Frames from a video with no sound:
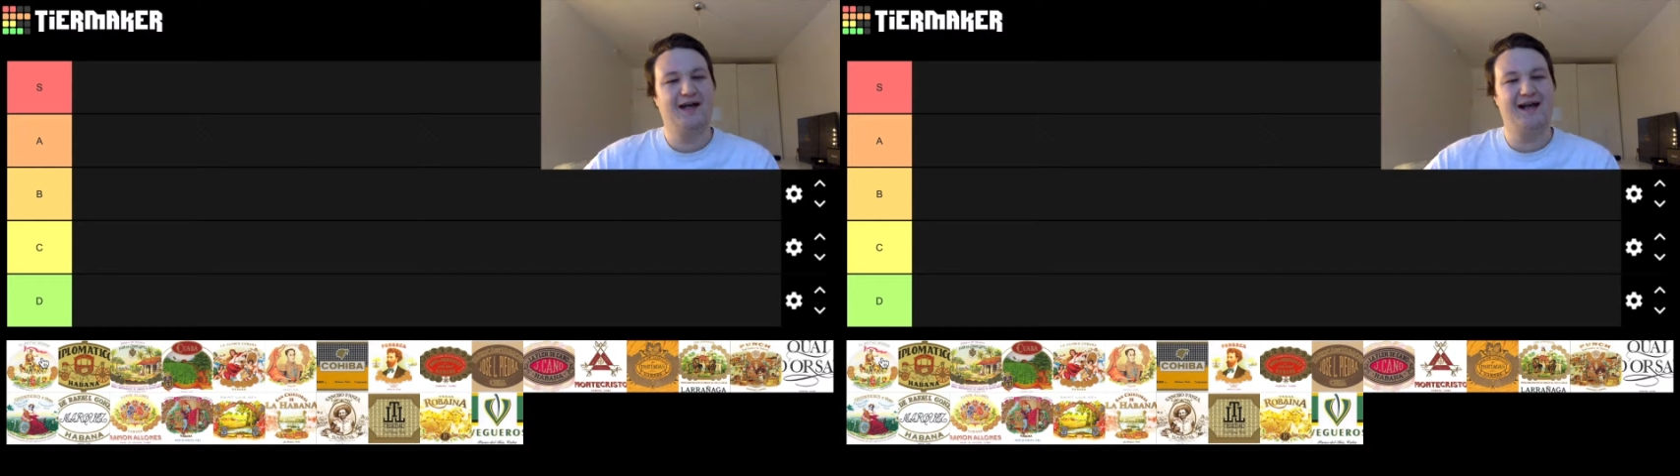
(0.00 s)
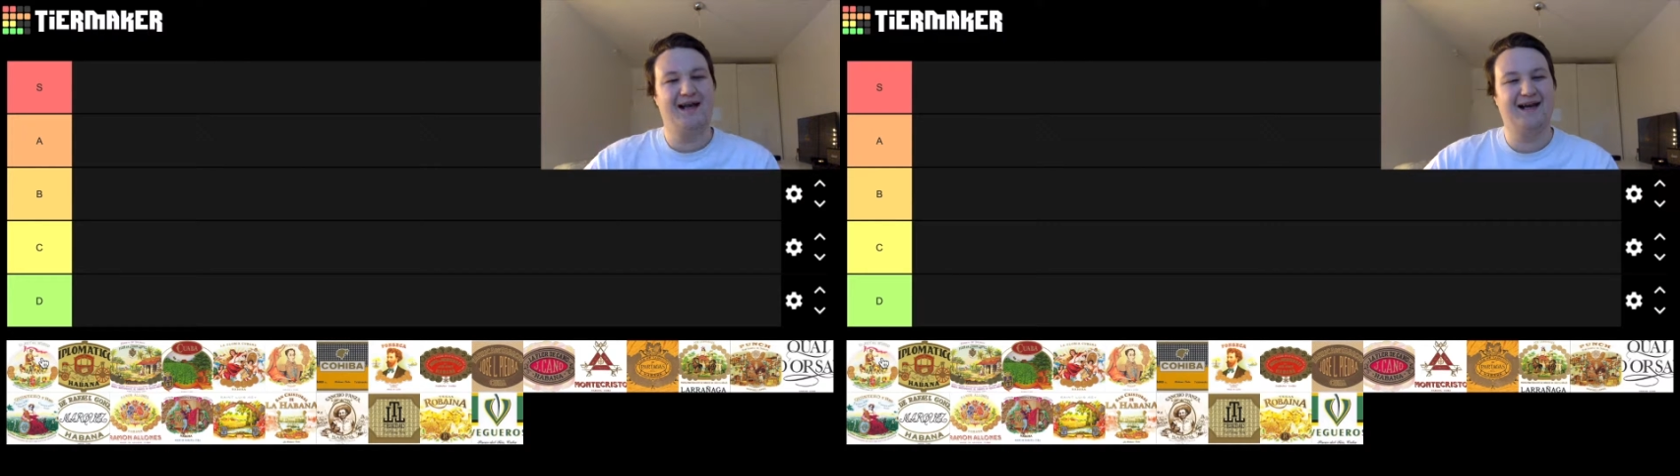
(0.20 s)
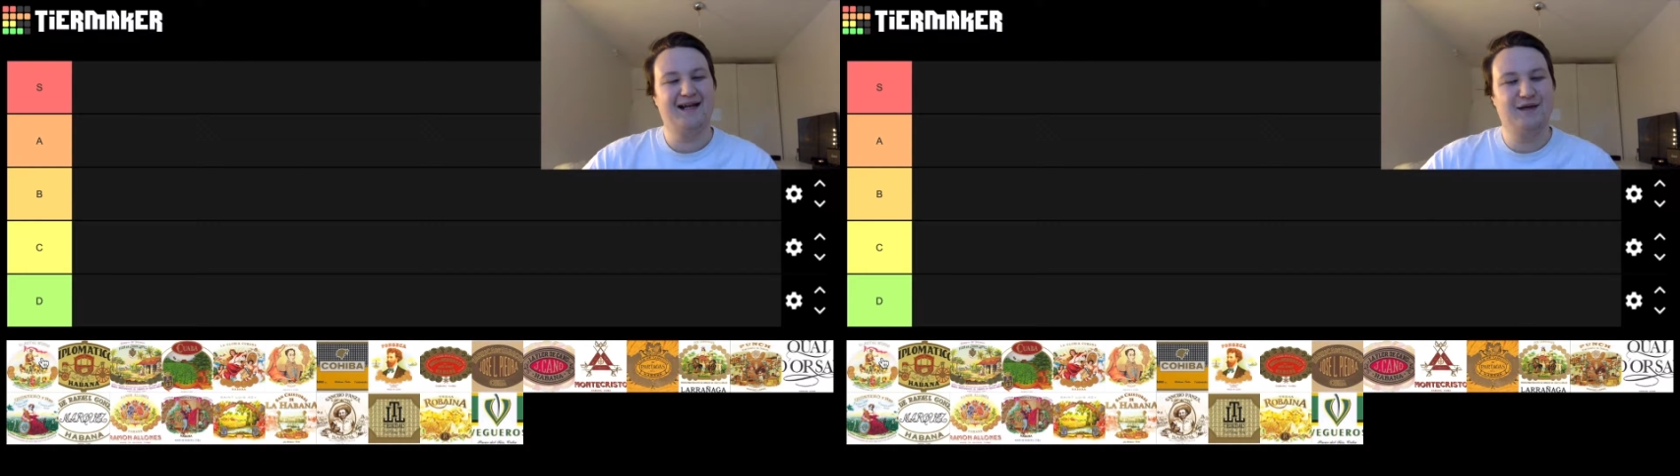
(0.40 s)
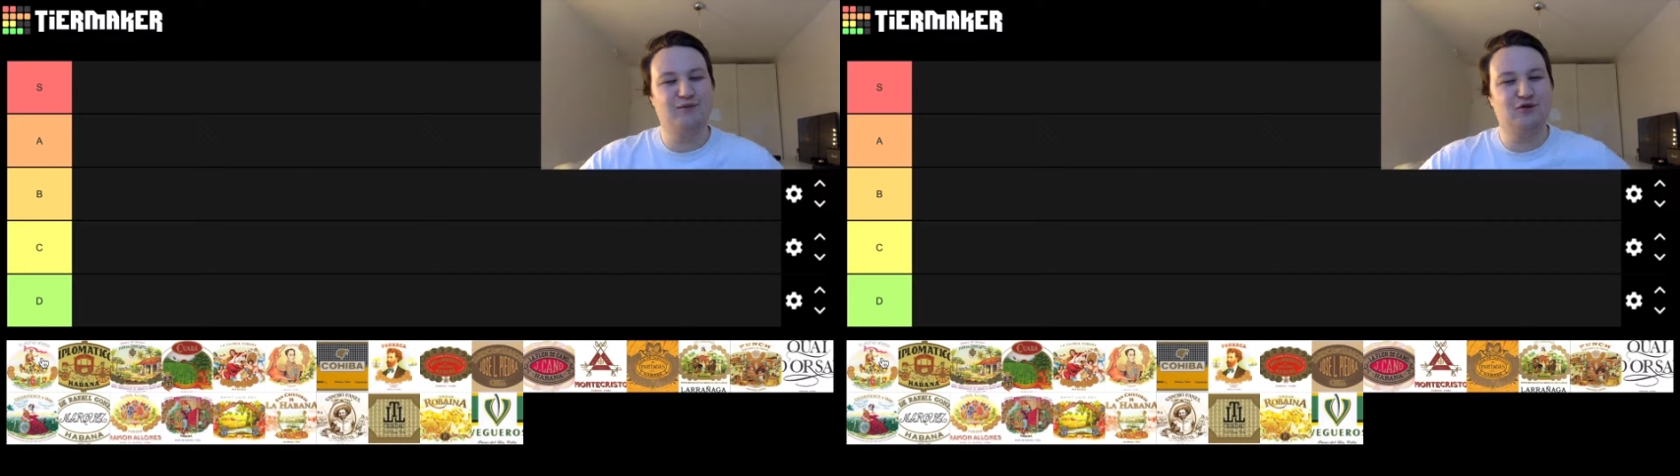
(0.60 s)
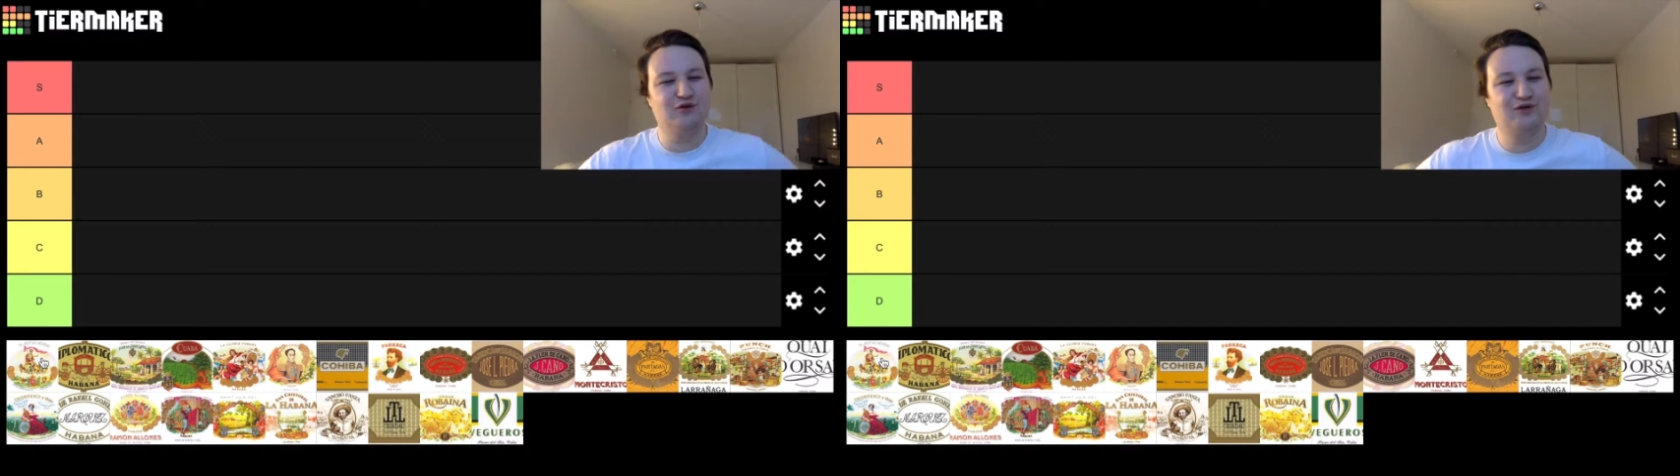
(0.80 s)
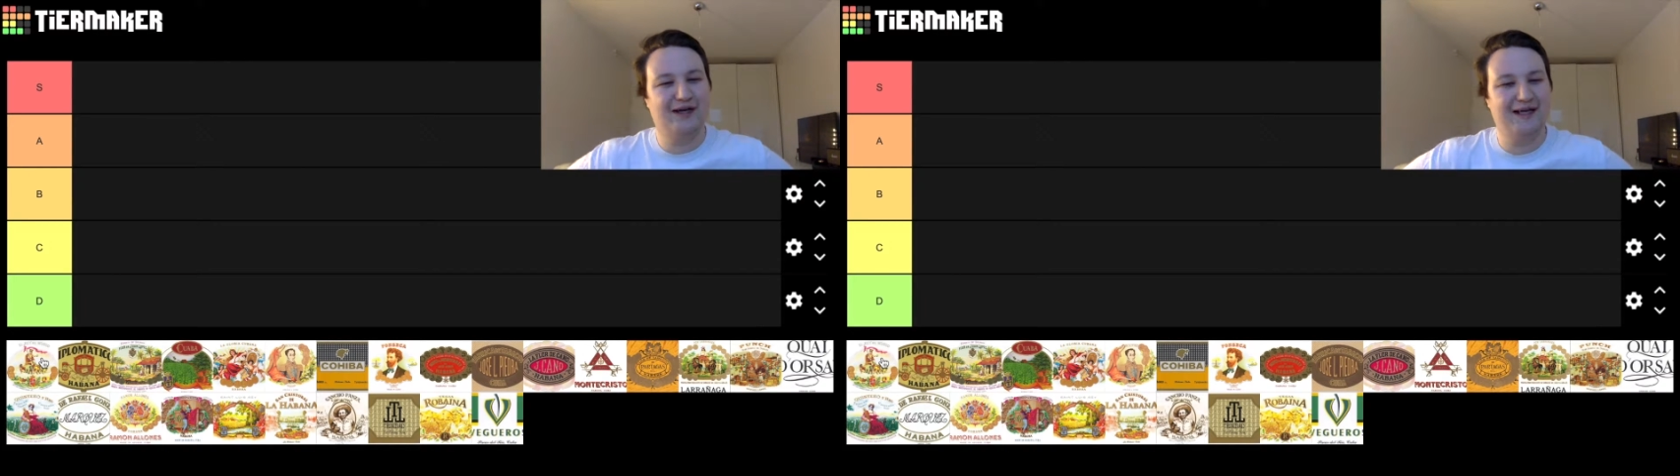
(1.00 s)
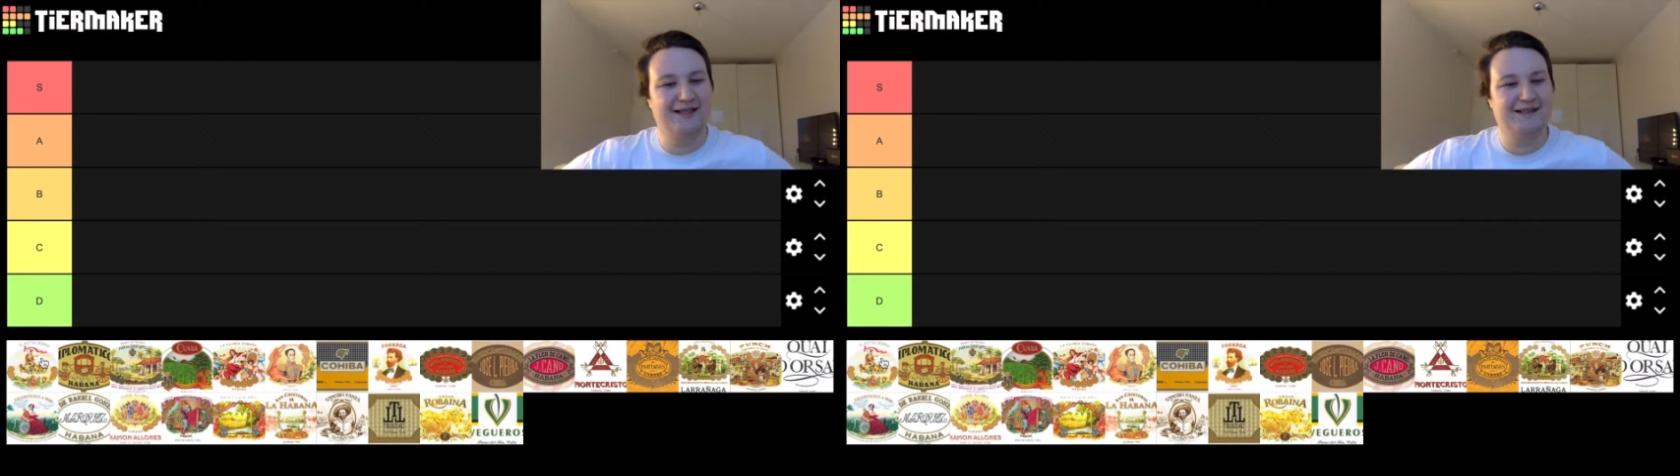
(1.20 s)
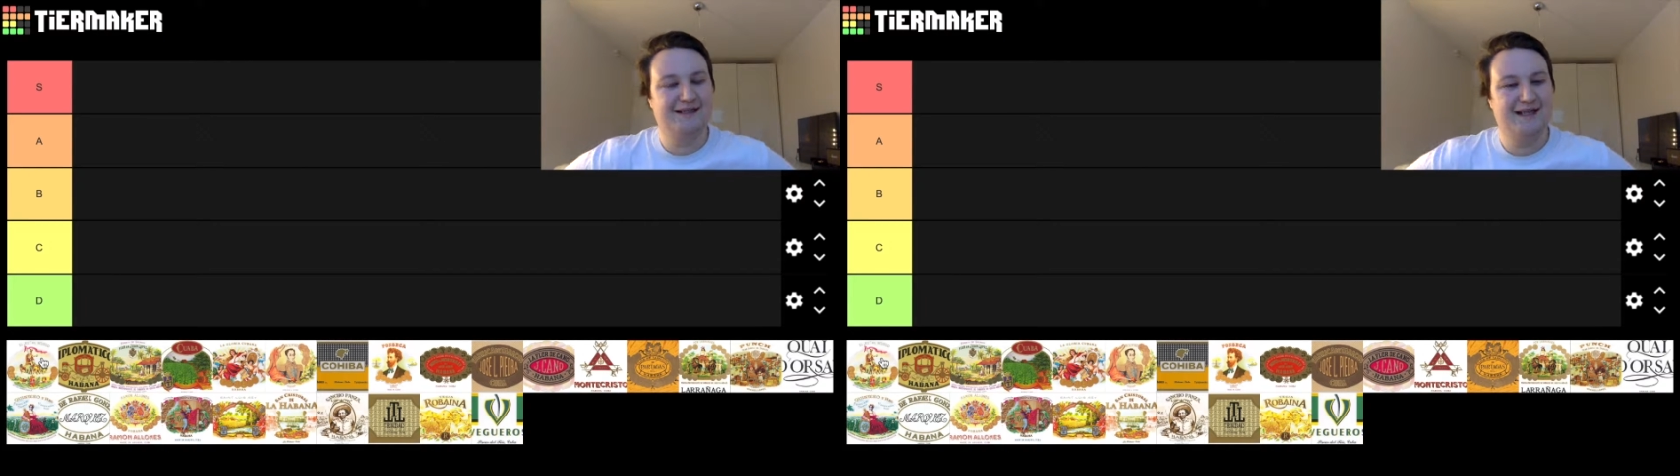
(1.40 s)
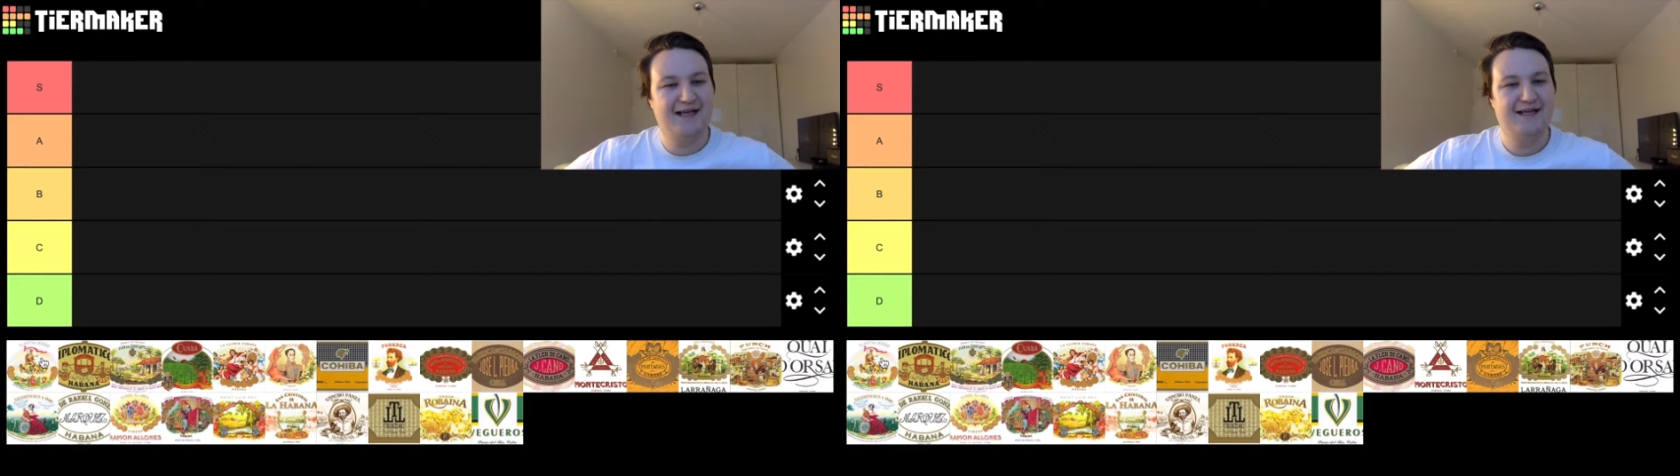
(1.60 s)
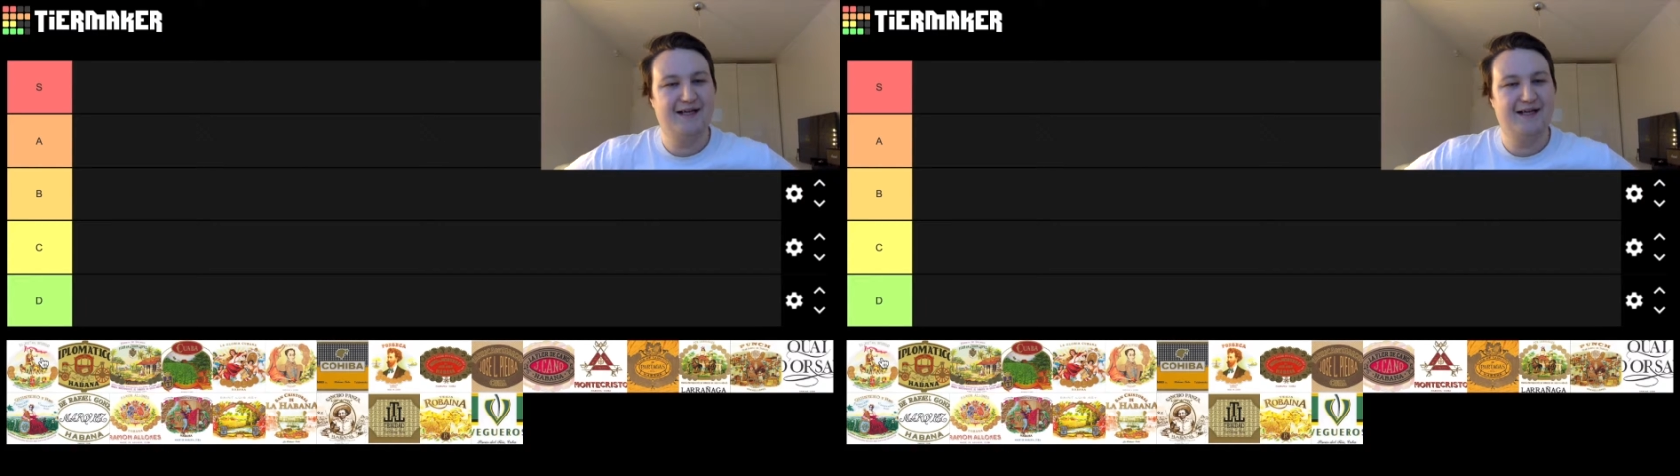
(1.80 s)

El Rey del Mundo, I'd say,